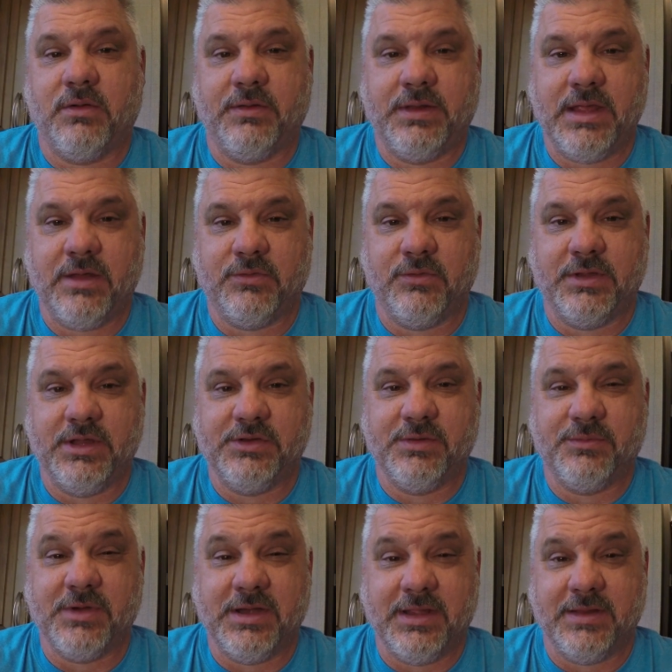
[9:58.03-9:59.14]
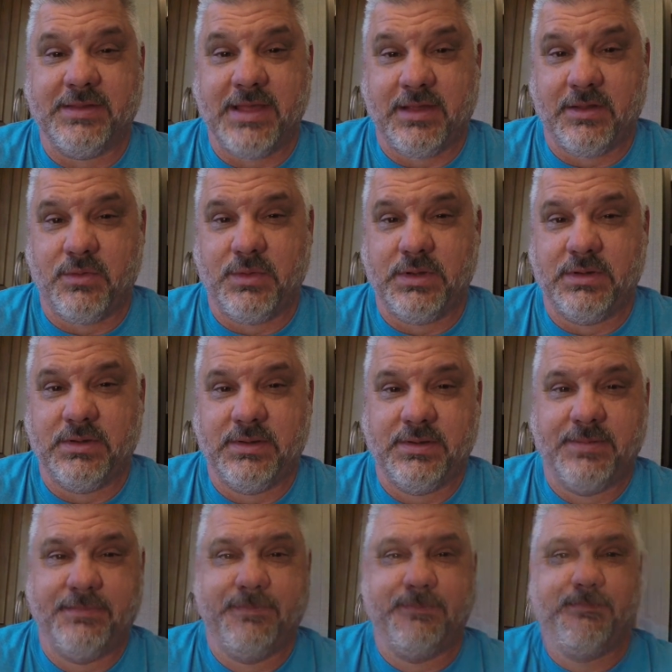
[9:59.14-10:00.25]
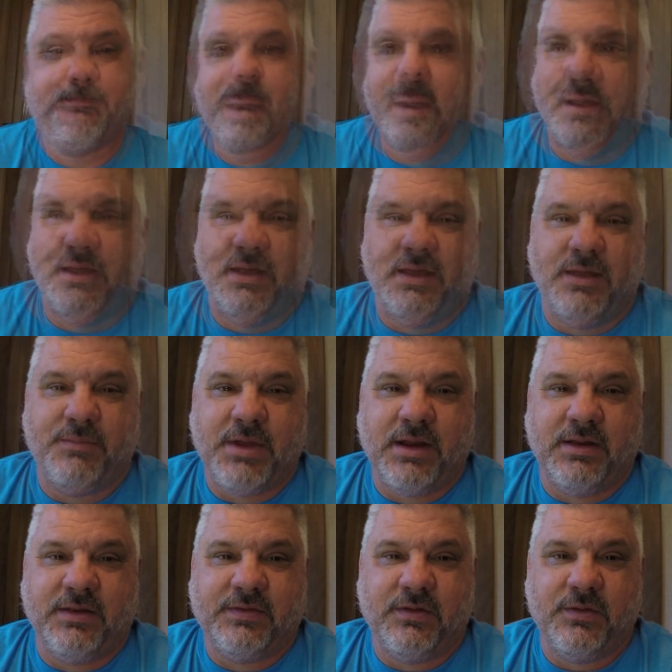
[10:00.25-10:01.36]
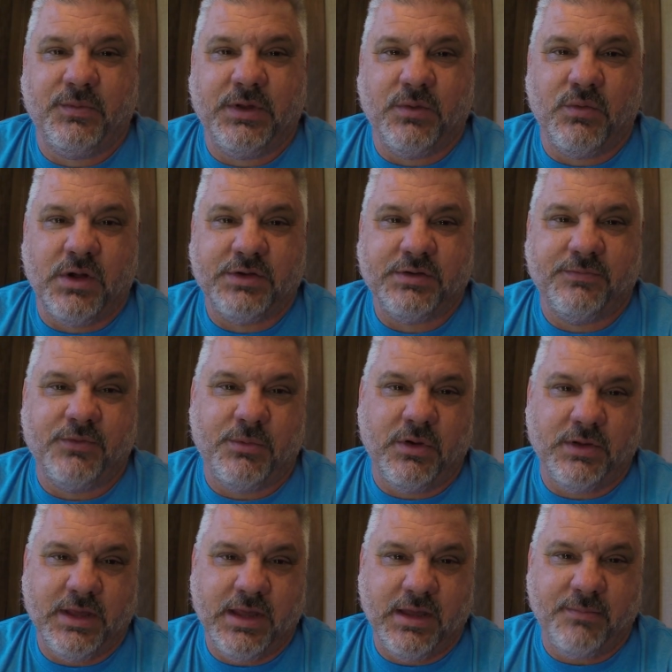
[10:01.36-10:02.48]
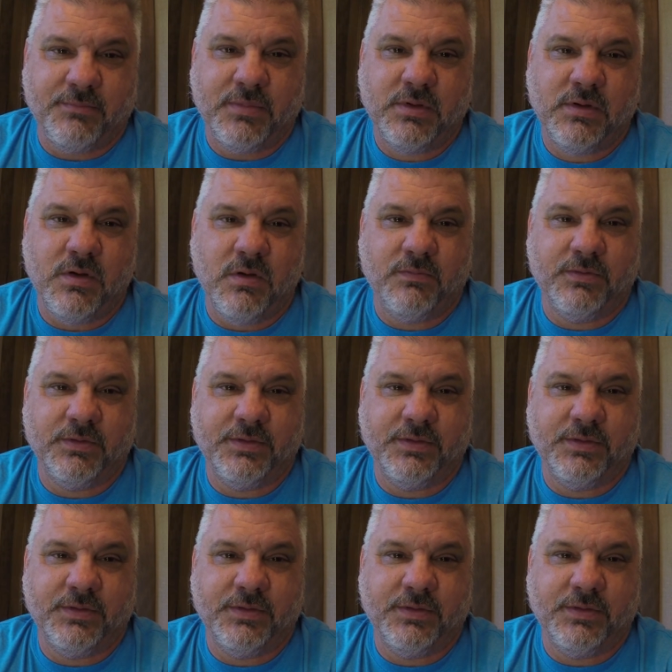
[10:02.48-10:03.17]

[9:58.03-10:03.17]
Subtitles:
on the outdoor kitchen. I'm trying to get that going. And mainly so that we can watch the football game over